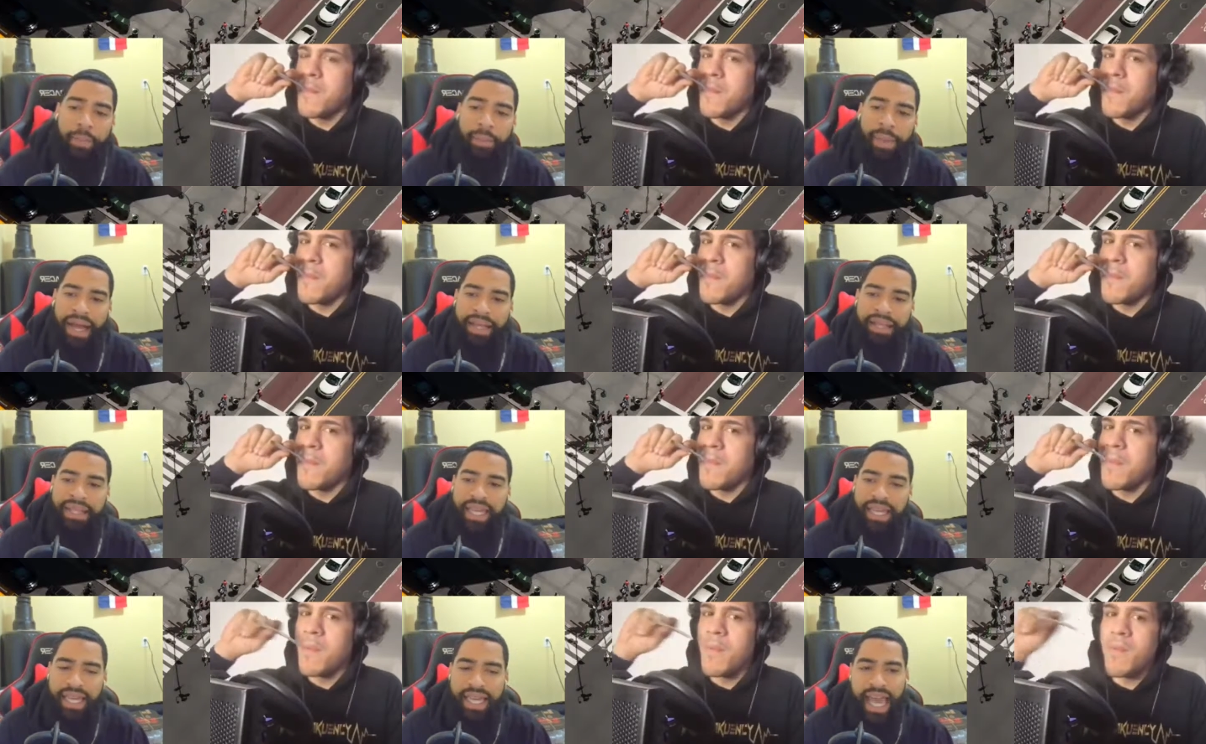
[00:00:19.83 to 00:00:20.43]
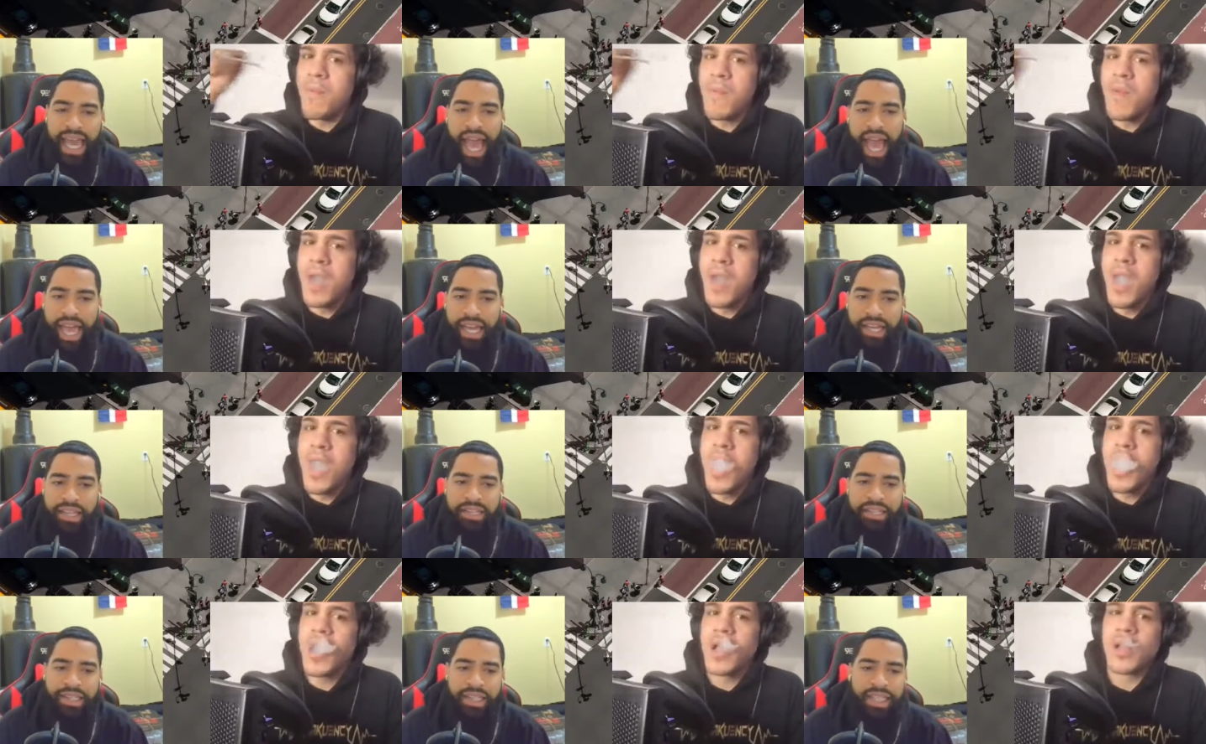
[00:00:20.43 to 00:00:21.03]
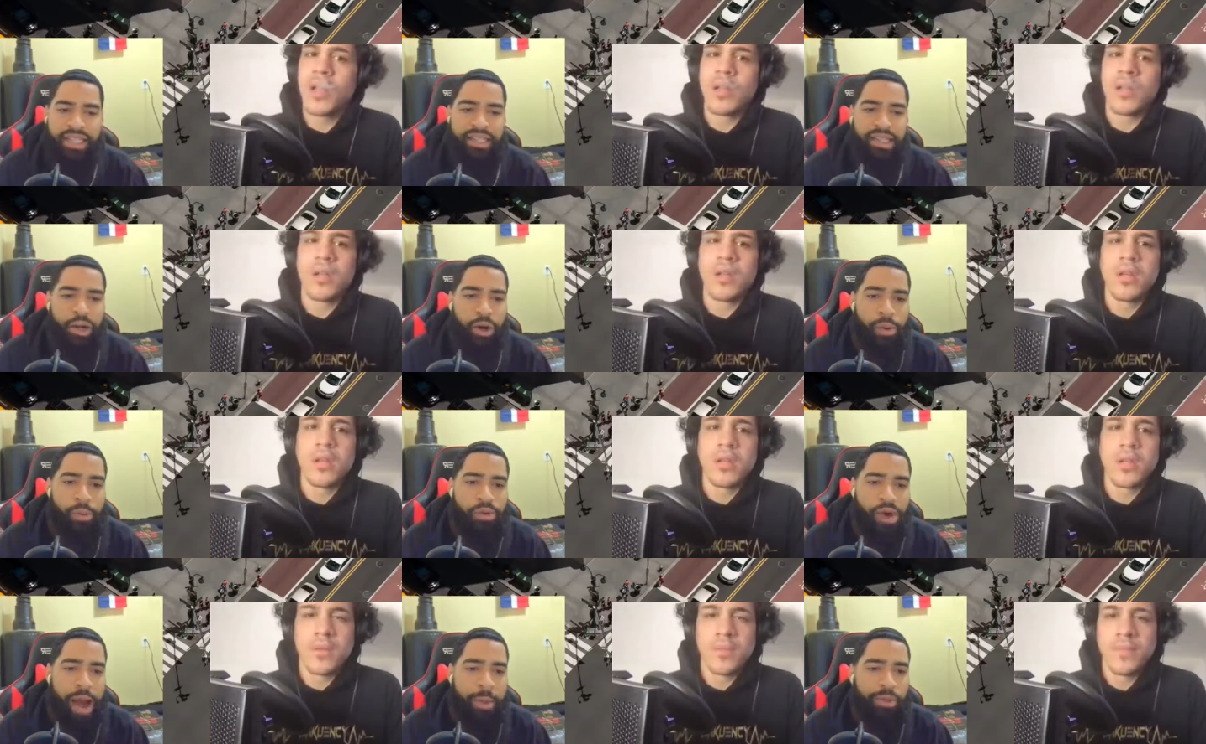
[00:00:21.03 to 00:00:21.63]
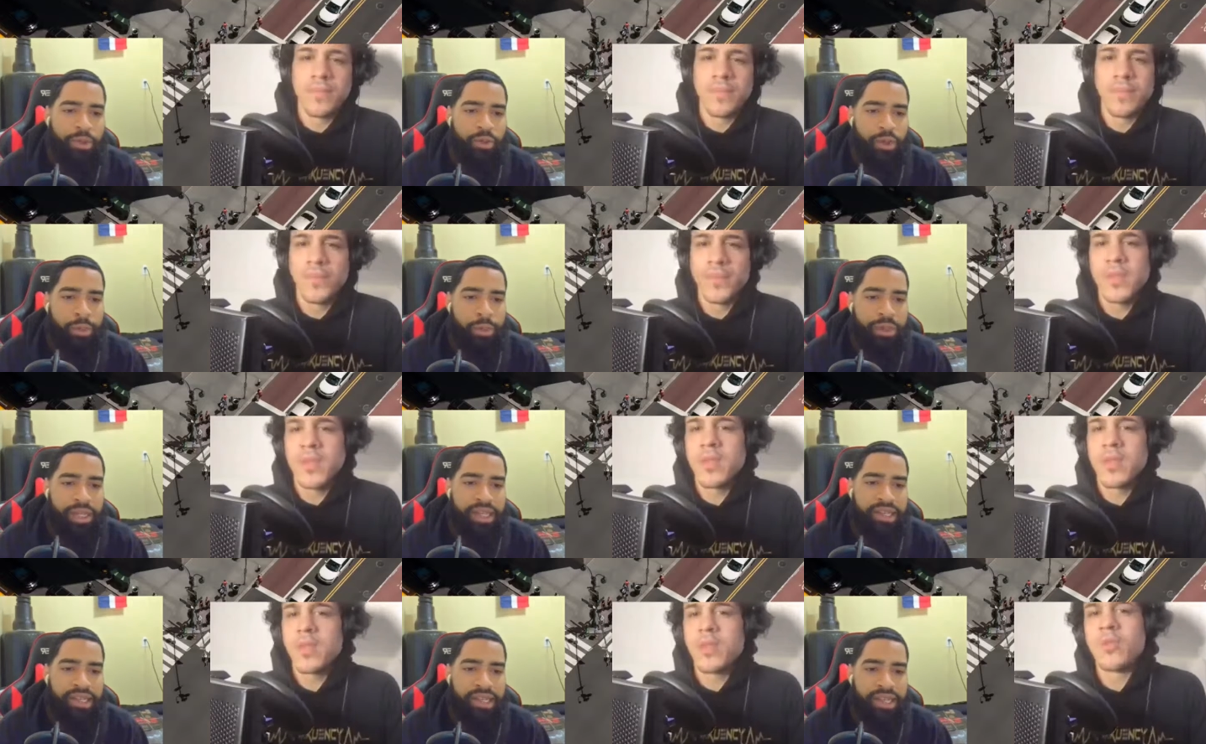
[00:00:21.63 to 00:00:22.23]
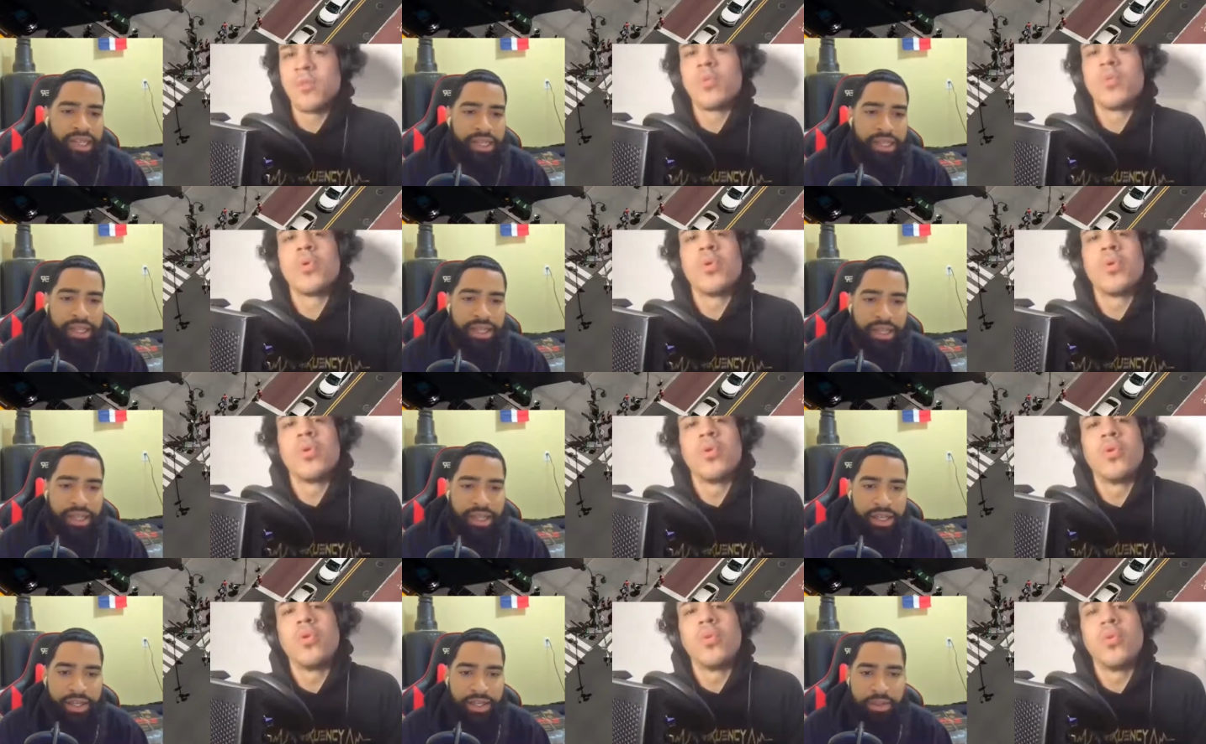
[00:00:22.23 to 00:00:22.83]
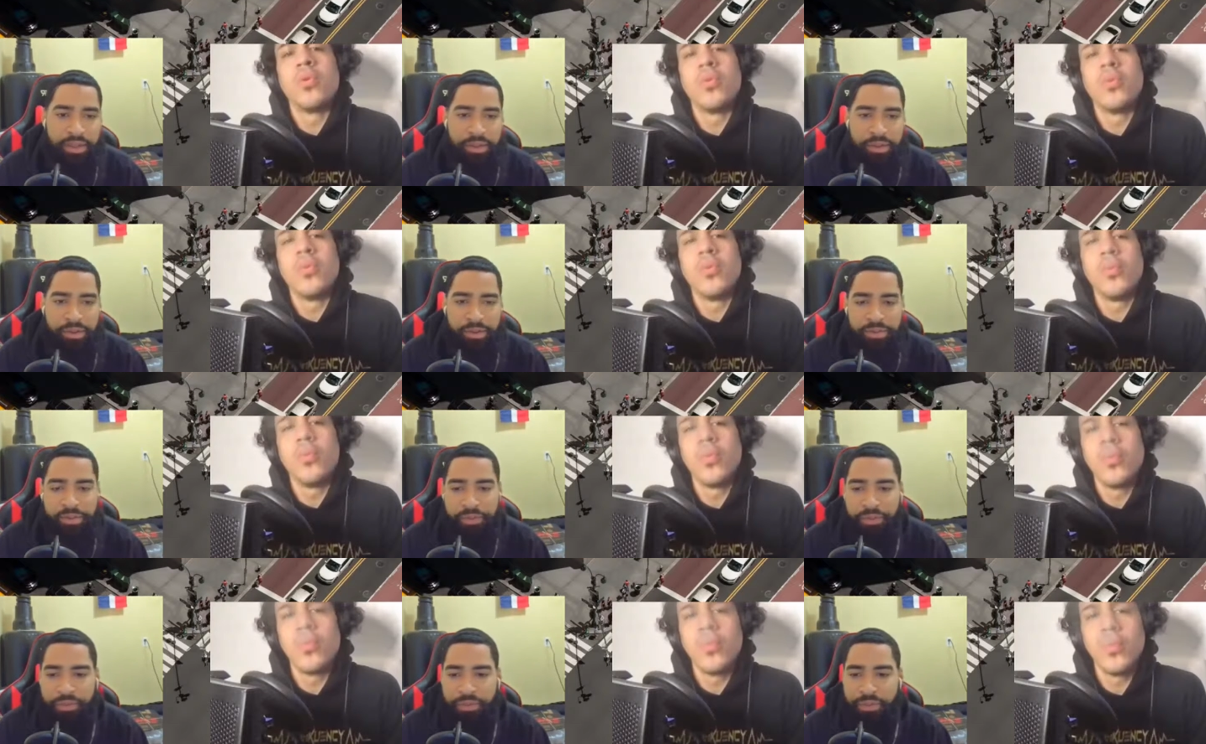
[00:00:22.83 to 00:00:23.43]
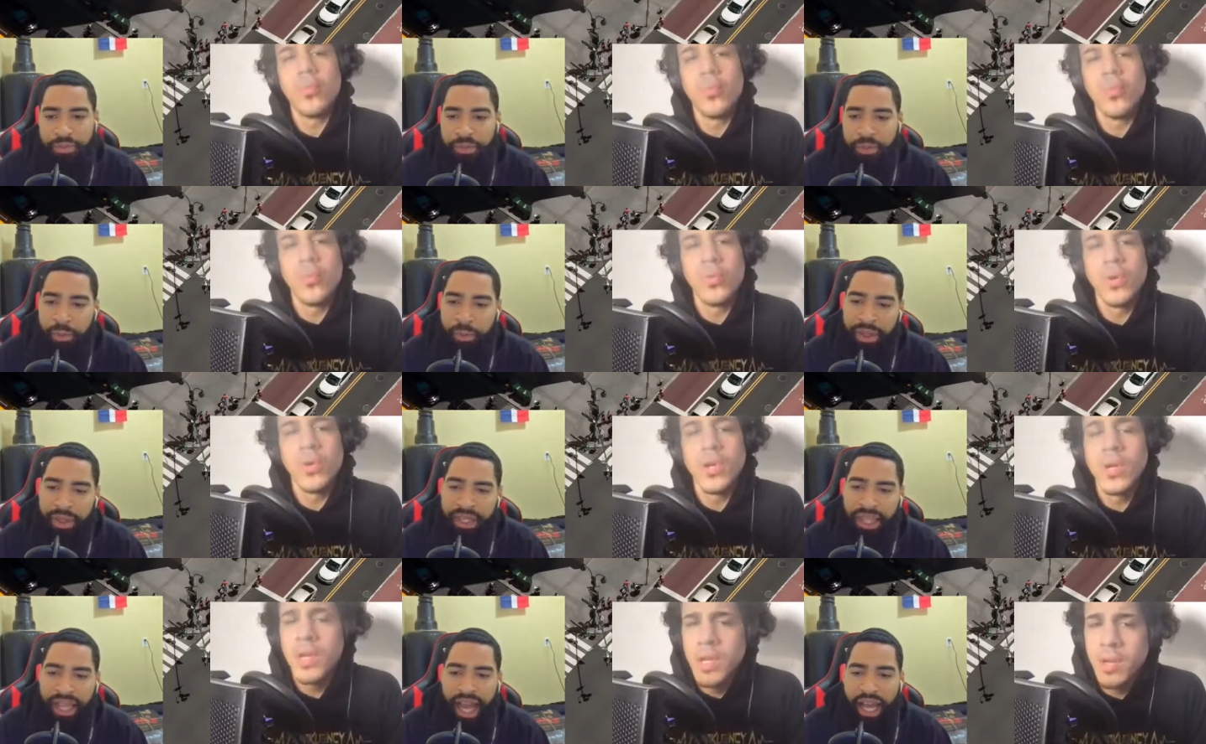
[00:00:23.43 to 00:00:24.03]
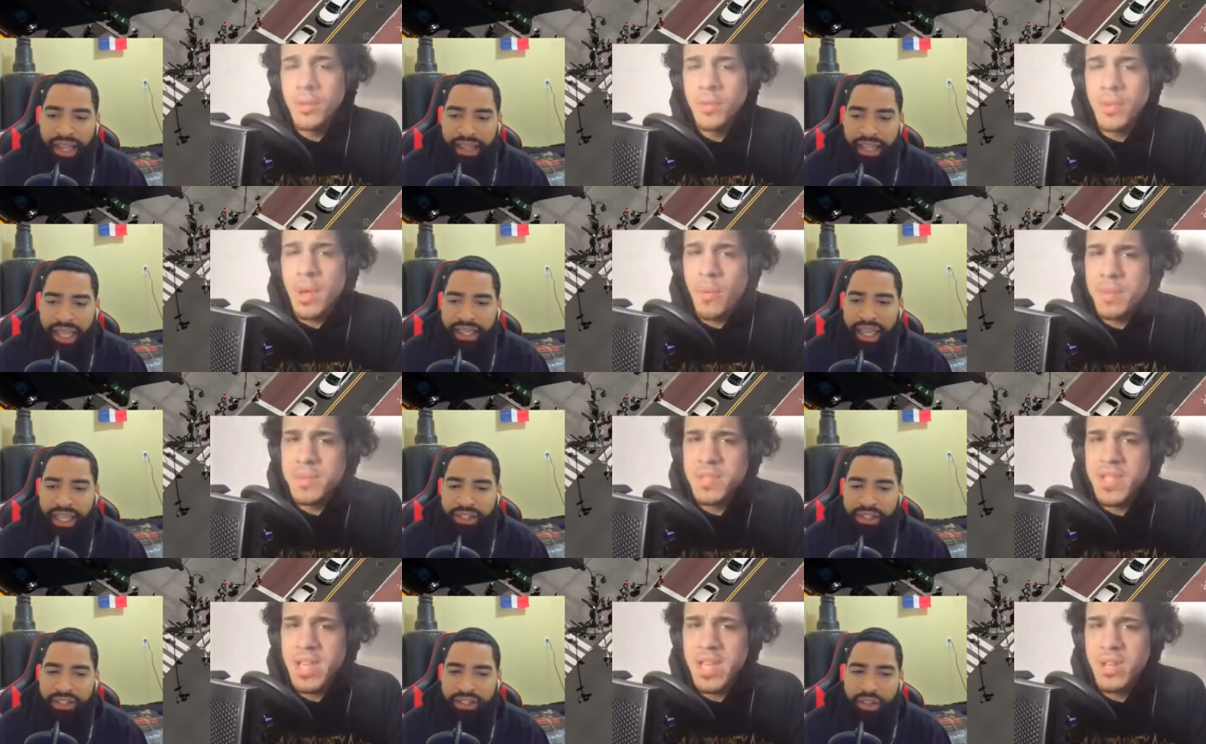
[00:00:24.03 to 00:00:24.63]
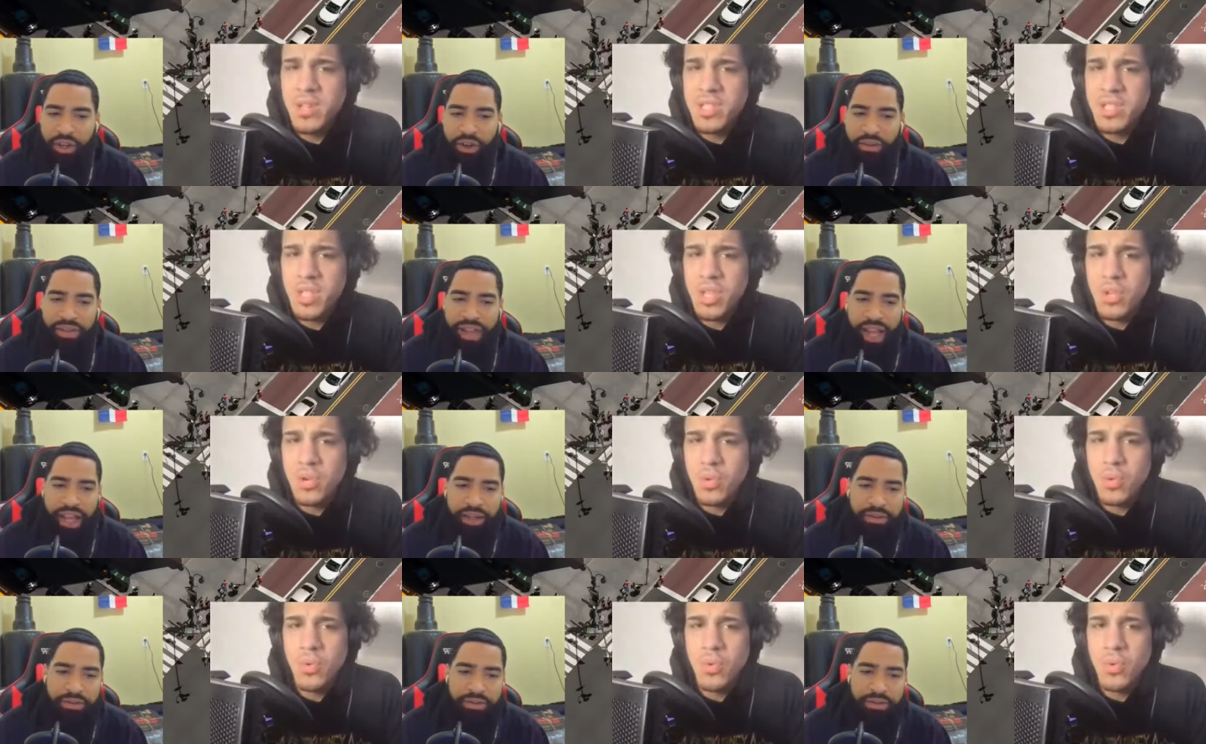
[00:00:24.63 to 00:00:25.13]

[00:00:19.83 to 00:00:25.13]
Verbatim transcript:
Speaker 1: but I think he had his his little problems with Beasley. But they I think they solved that.